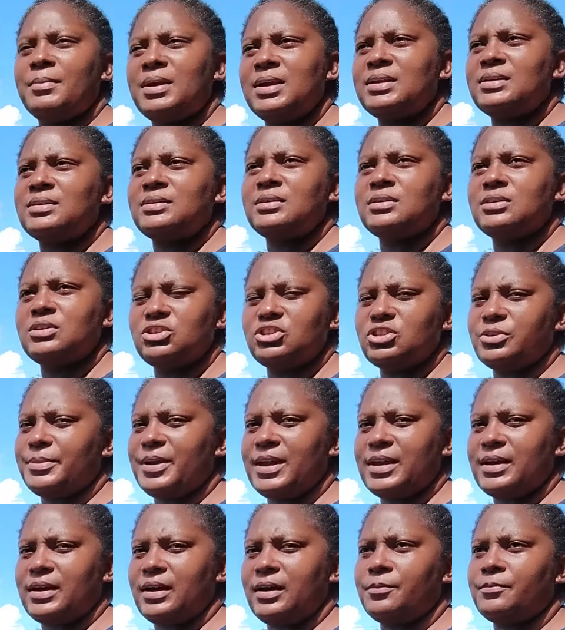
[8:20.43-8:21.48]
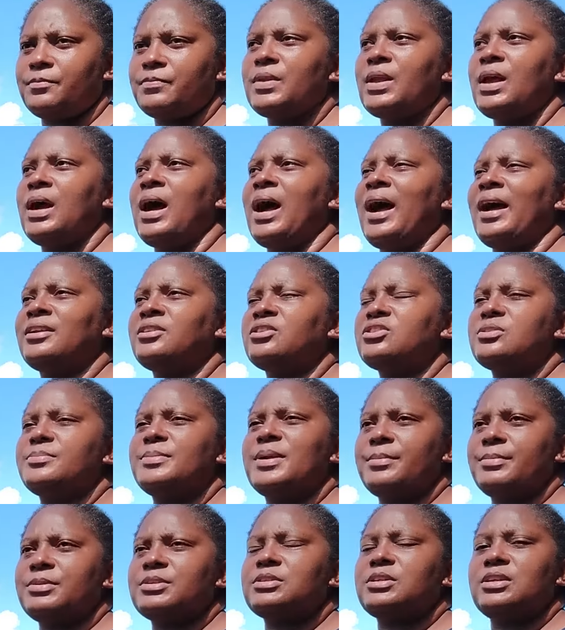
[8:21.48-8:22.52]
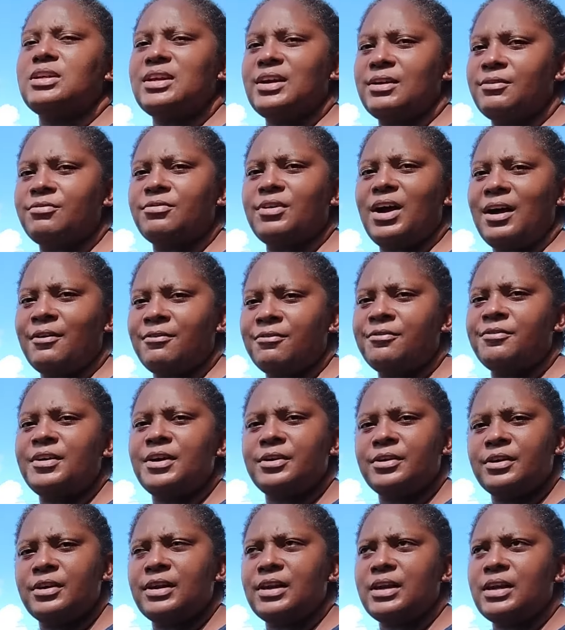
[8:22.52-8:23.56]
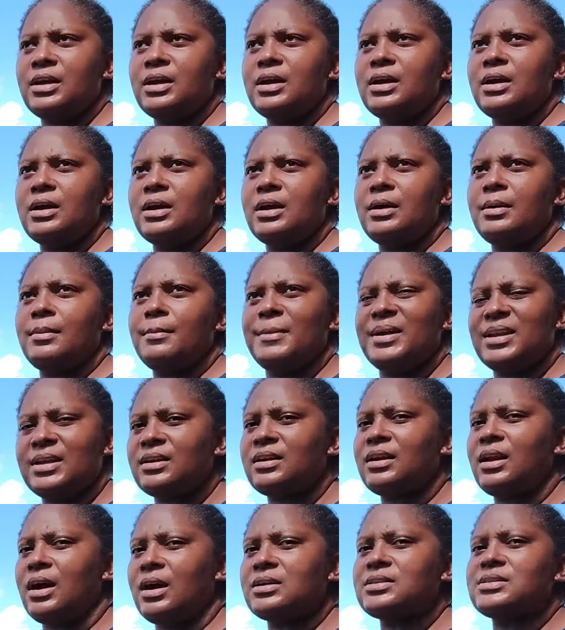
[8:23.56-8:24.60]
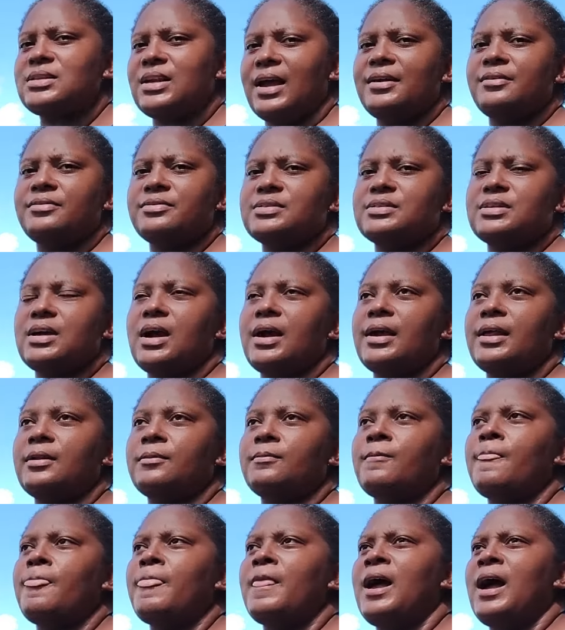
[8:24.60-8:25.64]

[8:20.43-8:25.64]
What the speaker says: in Jamaica and to be able to live a fairly middle-class lifestyle.